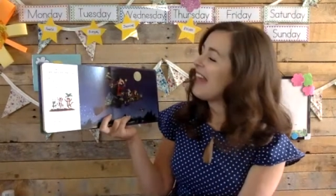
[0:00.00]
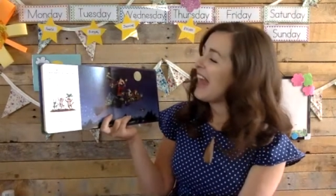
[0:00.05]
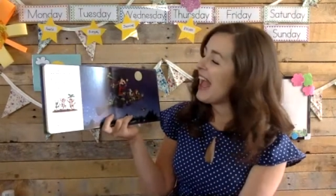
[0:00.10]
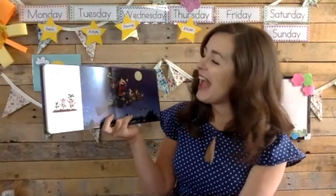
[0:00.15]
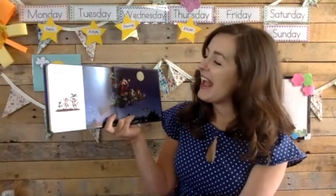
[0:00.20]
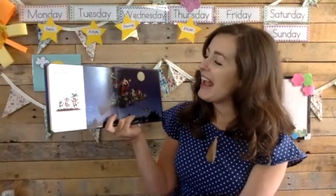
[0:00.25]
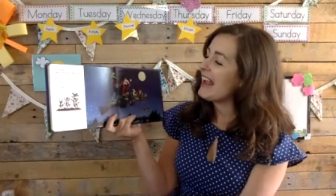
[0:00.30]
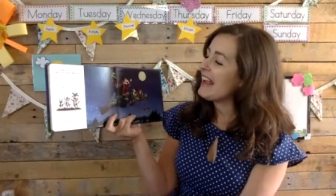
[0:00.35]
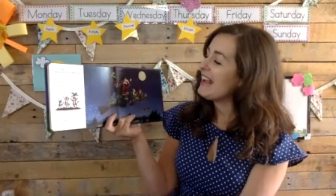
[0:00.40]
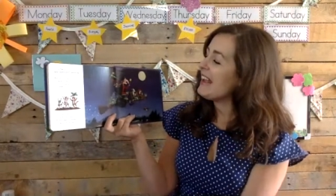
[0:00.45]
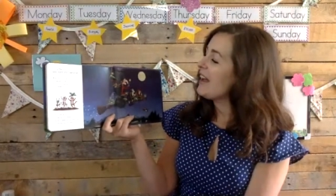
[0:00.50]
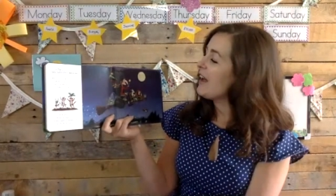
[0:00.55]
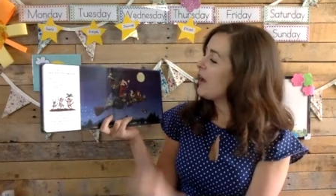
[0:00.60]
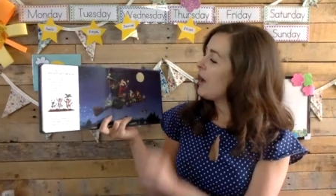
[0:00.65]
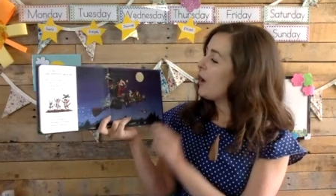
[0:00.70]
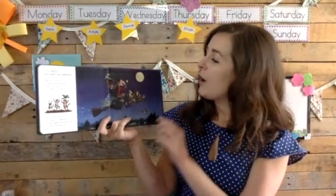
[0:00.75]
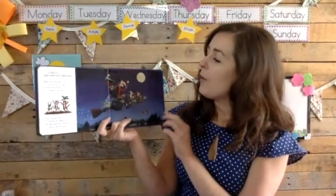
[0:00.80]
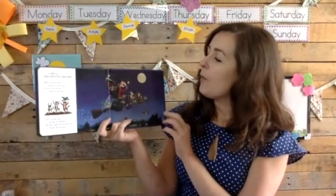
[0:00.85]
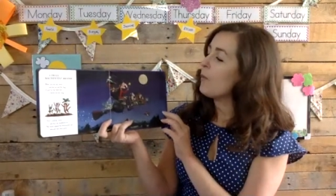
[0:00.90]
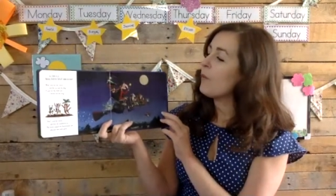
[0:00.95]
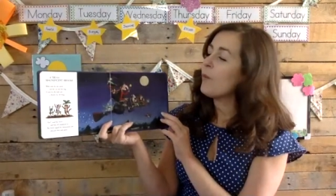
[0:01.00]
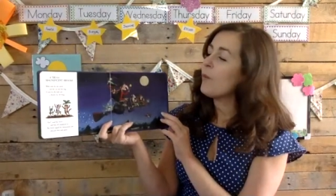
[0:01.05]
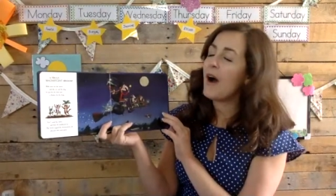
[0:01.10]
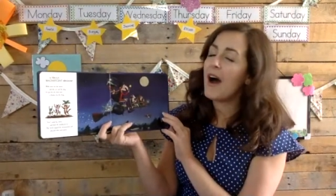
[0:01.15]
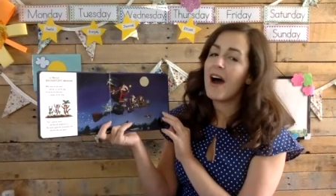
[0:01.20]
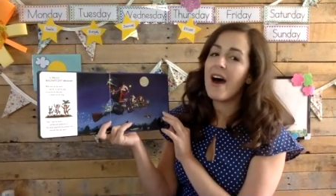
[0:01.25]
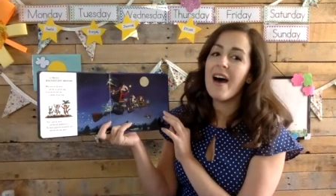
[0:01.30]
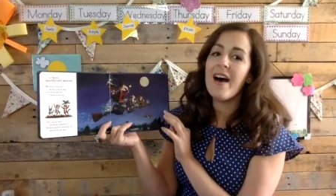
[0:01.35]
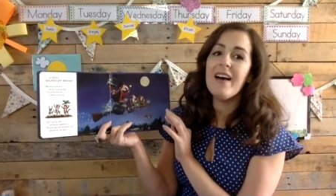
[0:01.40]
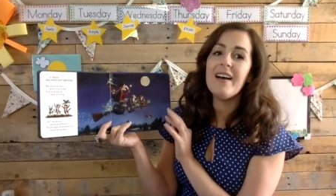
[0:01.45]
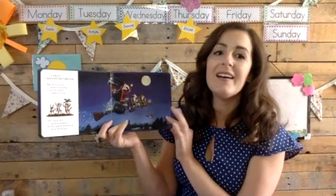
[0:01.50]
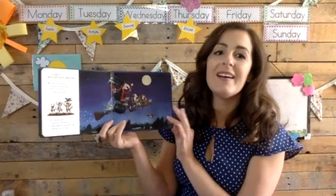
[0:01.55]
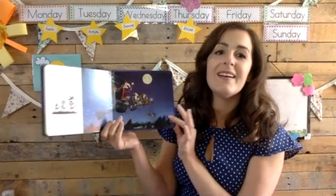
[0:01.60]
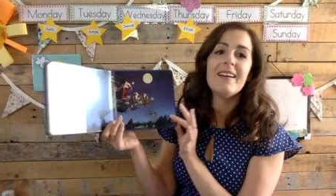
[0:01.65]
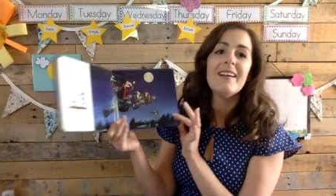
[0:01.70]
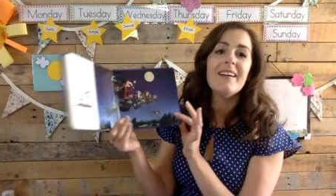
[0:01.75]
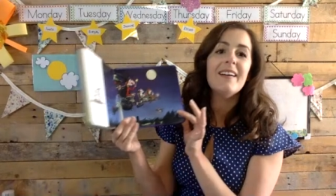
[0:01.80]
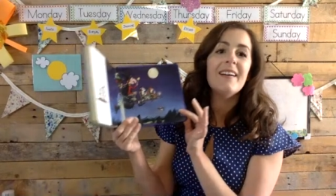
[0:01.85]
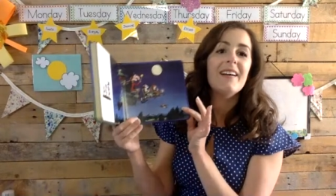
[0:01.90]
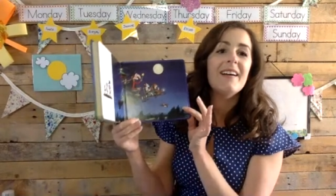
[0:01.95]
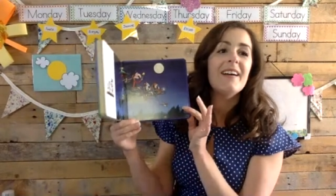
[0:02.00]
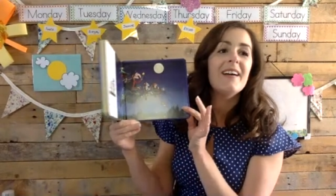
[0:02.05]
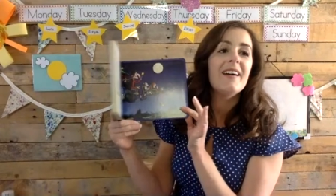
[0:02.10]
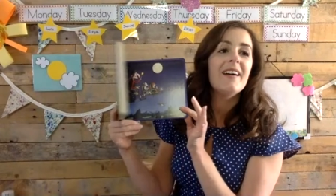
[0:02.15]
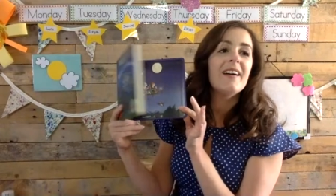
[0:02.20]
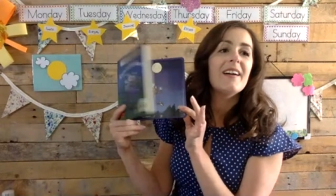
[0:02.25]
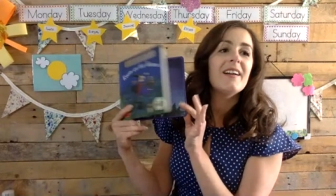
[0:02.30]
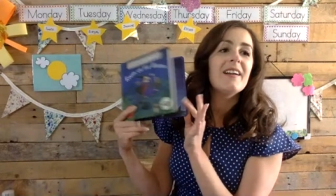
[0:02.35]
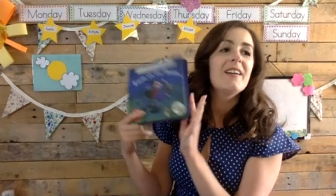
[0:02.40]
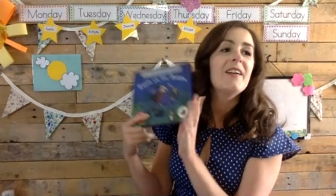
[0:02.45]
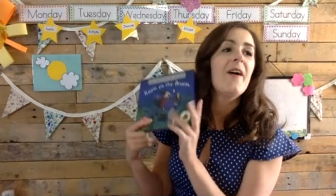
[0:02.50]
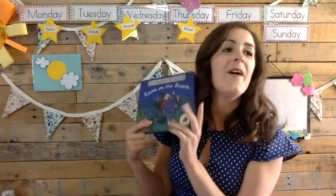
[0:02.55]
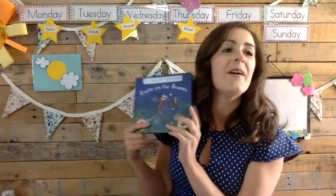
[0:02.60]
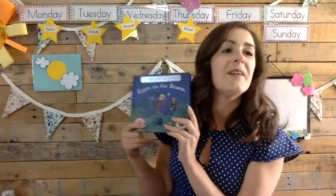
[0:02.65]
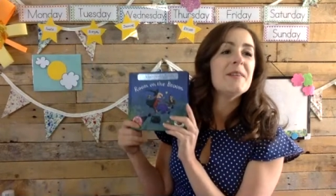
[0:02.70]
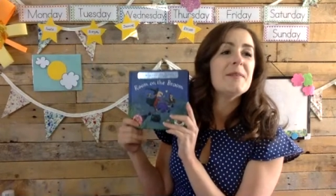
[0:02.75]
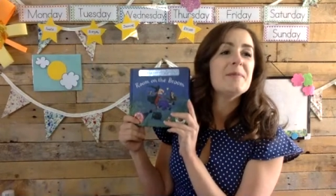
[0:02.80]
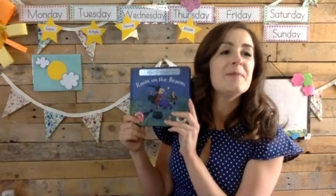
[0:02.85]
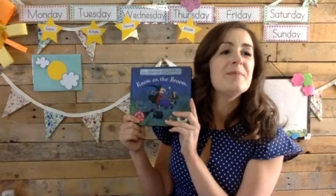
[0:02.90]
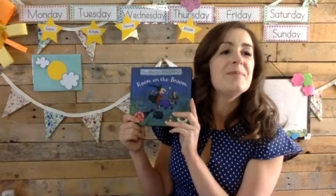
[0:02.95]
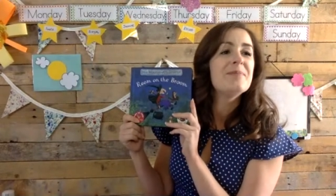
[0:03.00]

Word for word: they were gone.